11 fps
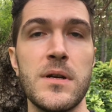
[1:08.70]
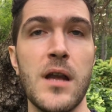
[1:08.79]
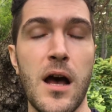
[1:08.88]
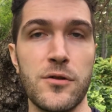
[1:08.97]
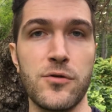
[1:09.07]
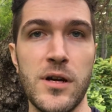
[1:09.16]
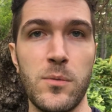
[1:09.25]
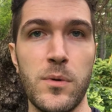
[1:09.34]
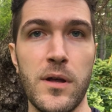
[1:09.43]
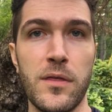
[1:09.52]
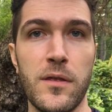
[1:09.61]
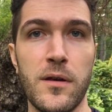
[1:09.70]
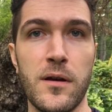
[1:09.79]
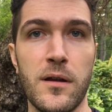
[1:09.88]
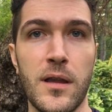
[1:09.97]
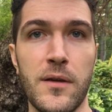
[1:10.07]
not treated with
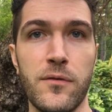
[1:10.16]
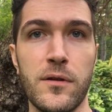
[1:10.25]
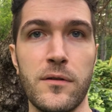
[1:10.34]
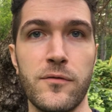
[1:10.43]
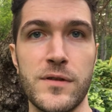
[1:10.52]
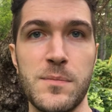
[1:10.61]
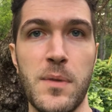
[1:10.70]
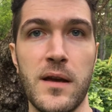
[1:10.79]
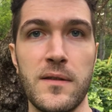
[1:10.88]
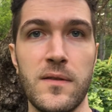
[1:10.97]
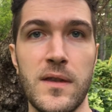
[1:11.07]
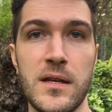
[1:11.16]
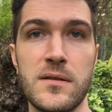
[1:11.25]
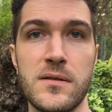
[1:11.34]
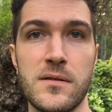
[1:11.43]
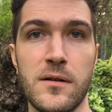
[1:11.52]
the level of respect that they
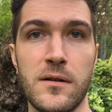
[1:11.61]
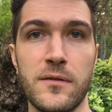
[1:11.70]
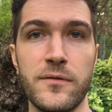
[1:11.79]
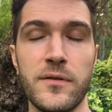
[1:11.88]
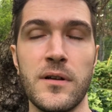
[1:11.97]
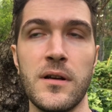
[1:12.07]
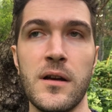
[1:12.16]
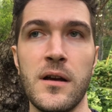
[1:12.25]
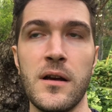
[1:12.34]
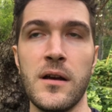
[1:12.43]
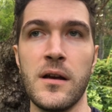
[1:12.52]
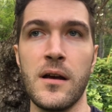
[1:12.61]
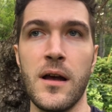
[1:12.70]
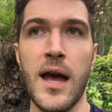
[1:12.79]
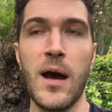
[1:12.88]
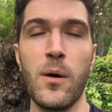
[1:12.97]
deserve.
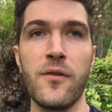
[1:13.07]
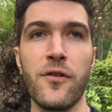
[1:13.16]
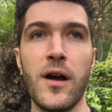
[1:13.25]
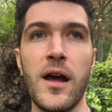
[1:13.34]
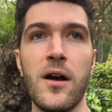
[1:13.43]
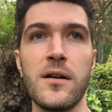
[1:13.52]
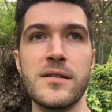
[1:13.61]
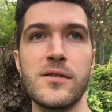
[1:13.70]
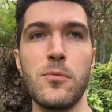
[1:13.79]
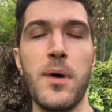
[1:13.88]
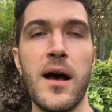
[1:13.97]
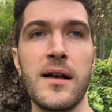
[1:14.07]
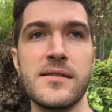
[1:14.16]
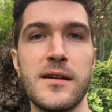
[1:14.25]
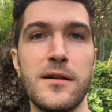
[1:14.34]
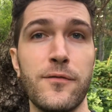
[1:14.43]
However, I also
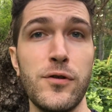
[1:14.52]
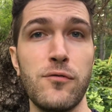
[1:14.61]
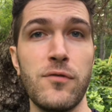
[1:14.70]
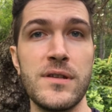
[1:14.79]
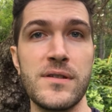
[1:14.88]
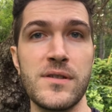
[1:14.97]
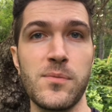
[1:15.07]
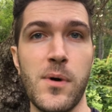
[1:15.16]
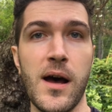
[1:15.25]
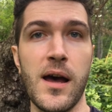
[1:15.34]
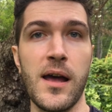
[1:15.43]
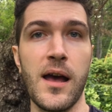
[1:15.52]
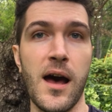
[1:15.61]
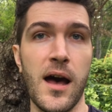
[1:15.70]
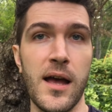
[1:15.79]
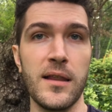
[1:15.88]
posited a few reasons why
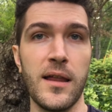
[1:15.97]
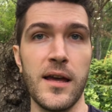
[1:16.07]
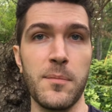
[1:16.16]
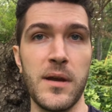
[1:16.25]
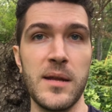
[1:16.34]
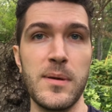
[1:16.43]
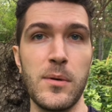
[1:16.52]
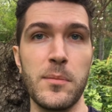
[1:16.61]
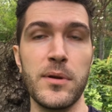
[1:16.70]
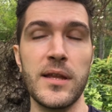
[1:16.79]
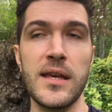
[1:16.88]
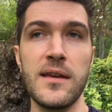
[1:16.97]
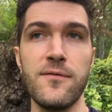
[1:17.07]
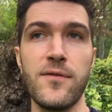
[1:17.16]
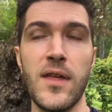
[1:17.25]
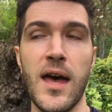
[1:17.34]
I, like many people,
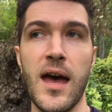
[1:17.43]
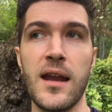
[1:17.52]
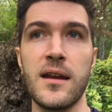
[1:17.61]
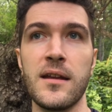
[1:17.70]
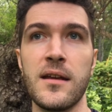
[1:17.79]
believe that